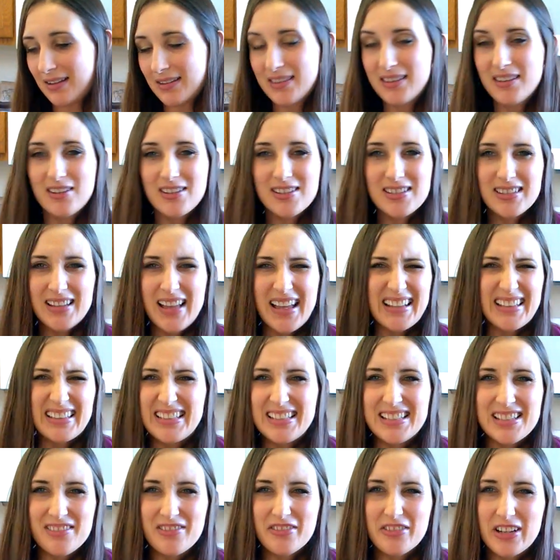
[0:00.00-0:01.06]
They're
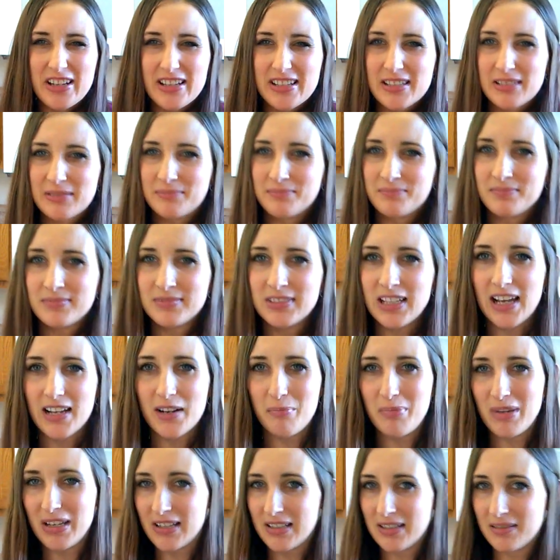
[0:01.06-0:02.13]
slightly different. Not
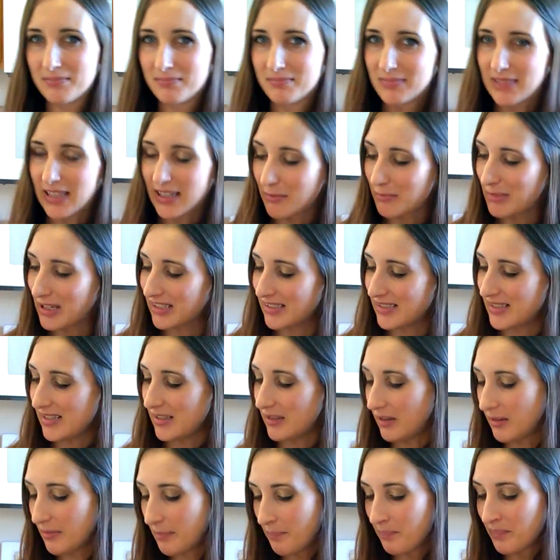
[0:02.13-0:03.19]
a big
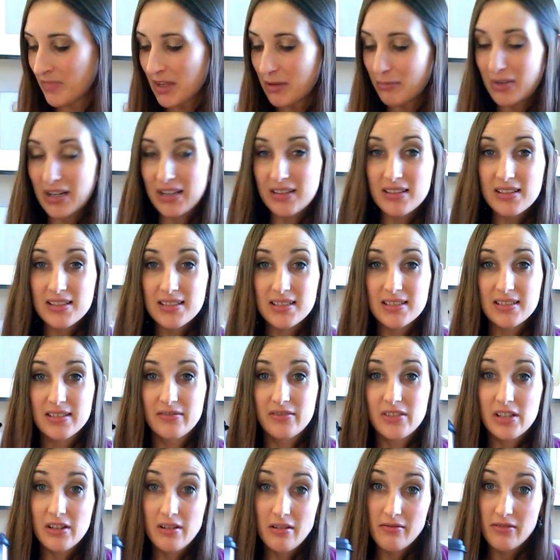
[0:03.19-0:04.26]
deal. But this is
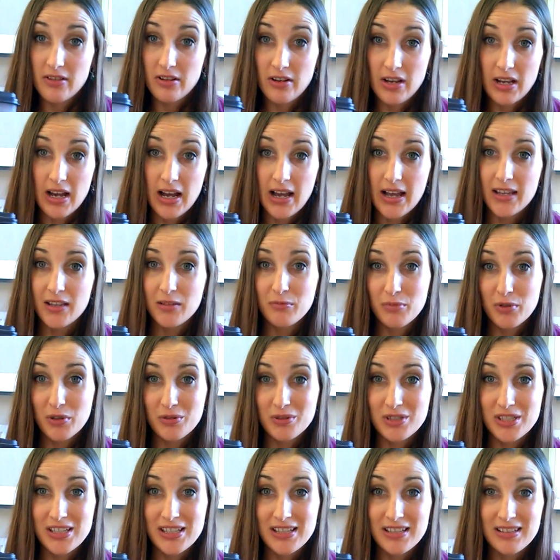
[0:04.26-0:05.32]
very, very high in
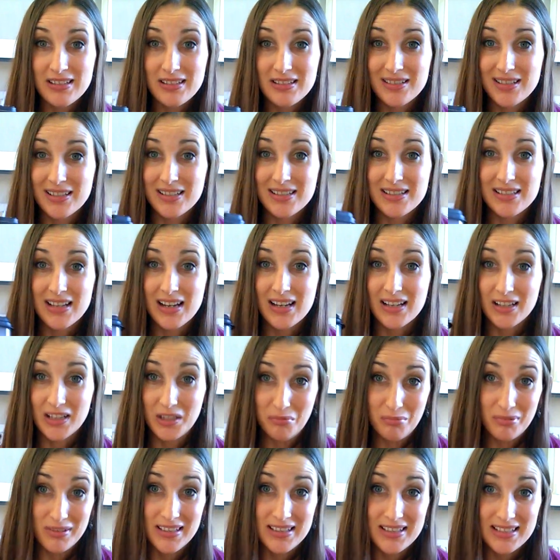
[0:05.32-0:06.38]
protein, and it's got a
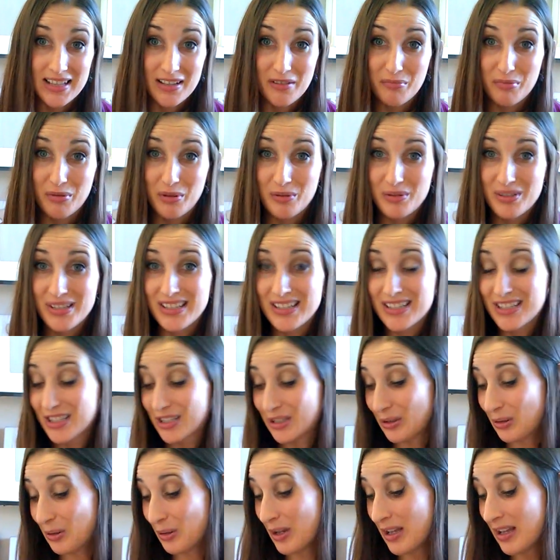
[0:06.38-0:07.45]
complete set of proteins.
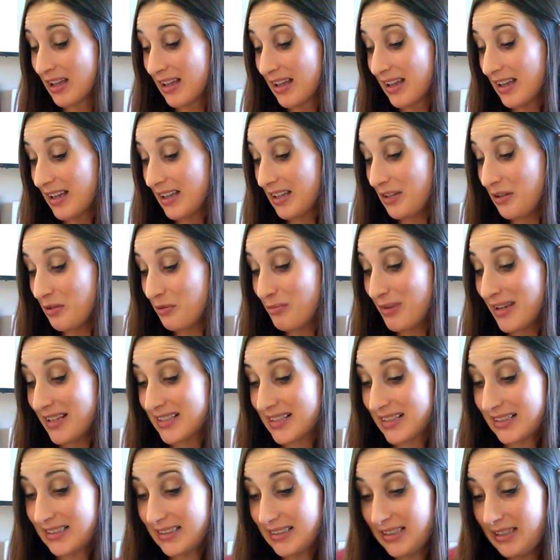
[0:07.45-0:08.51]
So you
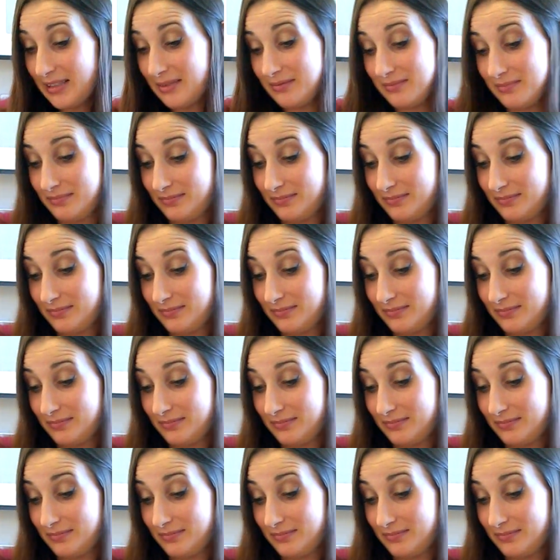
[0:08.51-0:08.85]
basically